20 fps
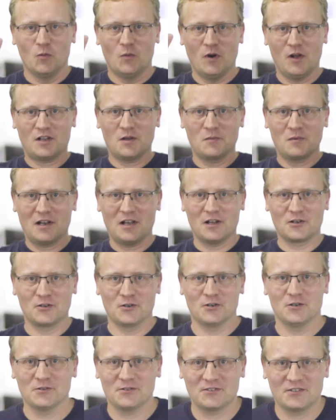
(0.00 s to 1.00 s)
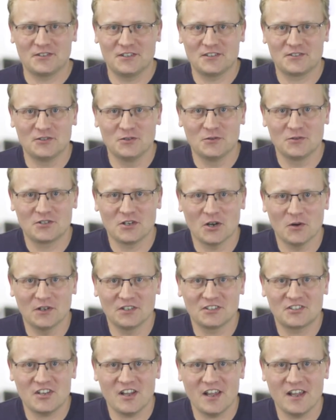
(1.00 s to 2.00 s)
Welcome Cloud Gurus to this new show
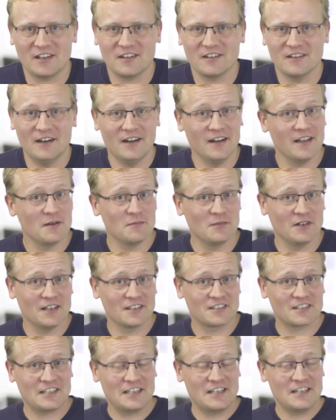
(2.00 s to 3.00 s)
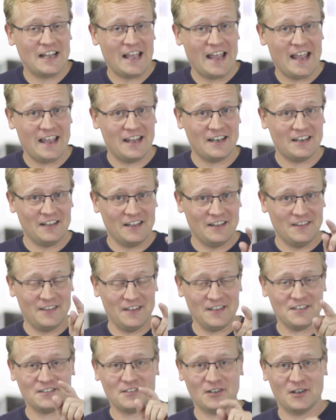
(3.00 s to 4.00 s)
on tech. I am Lars Klint and
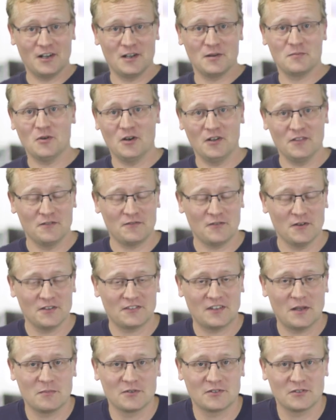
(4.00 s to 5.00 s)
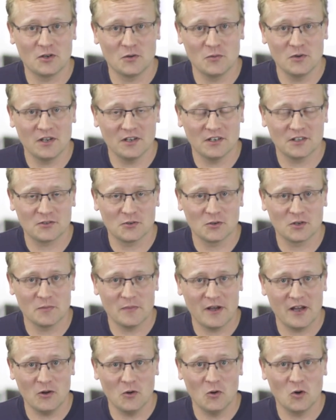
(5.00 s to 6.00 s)
this time on the first episode we're going to talk
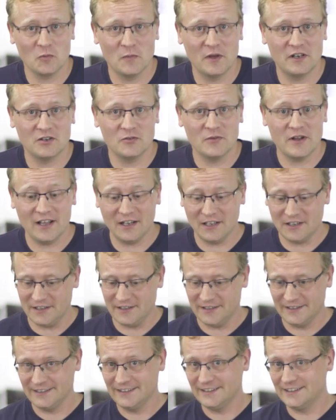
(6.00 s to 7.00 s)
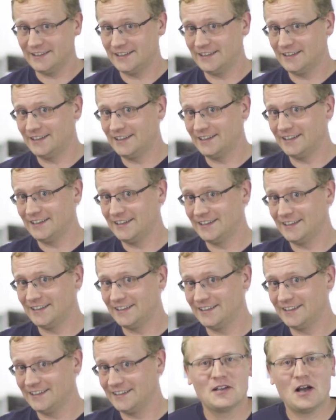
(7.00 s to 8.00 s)
about augmented reality.
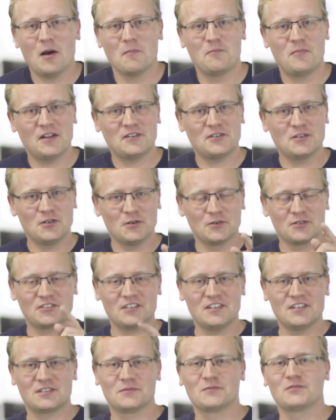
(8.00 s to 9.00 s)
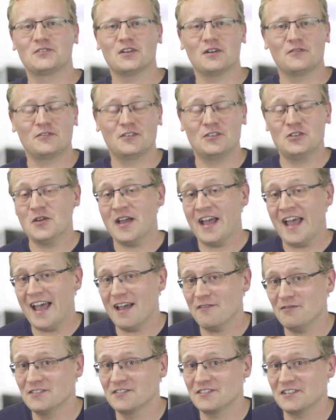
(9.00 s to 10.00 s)
Oh. I bet you you'll see some stuff that you
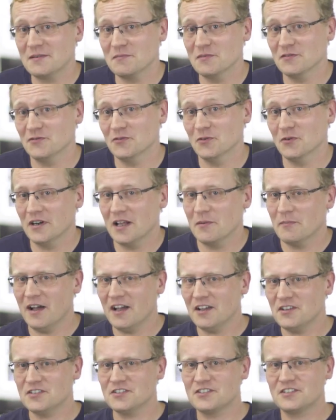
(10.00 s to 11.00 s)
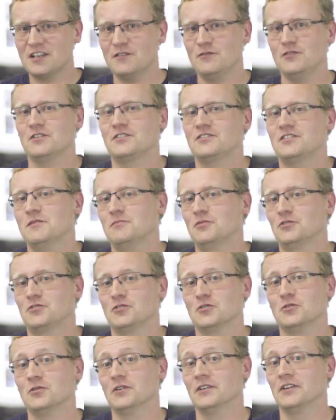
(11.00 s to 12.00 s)
haven't seen before and I might just give you a tip or
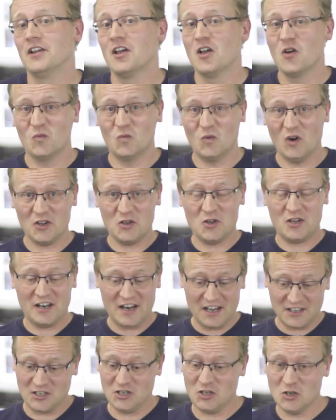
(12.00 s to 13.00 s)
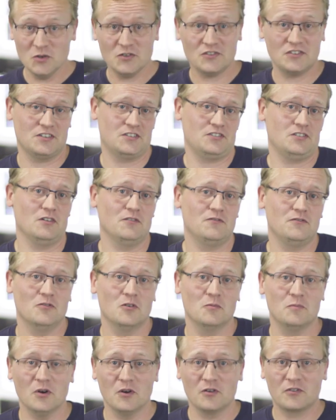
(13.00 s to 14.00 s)
two on what you can actually use this stuff
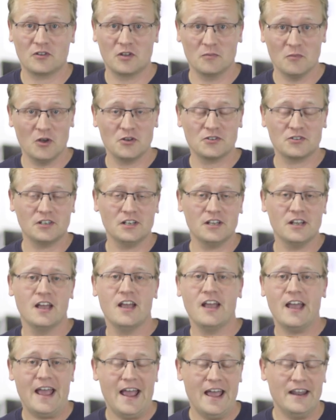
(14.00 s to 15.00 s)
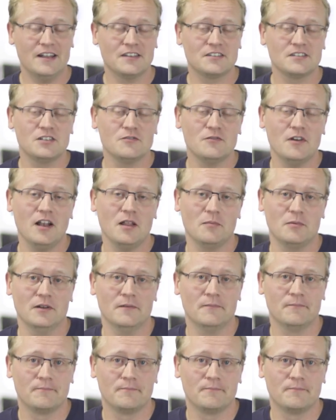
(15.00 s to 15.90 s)
for both commercially and as a developer.